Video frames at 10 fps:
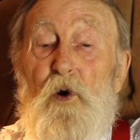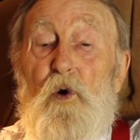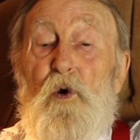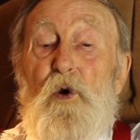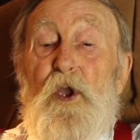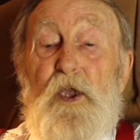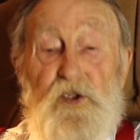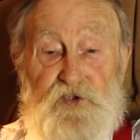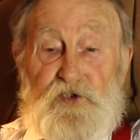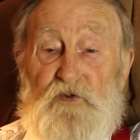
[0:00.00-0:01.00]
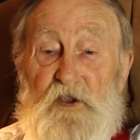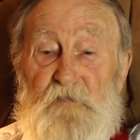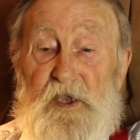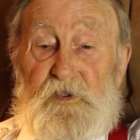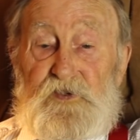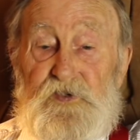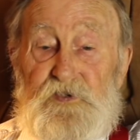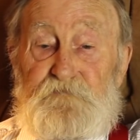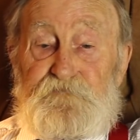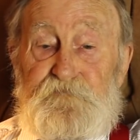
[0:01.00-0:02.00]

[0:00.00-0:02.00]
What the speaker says: or Instagram ads.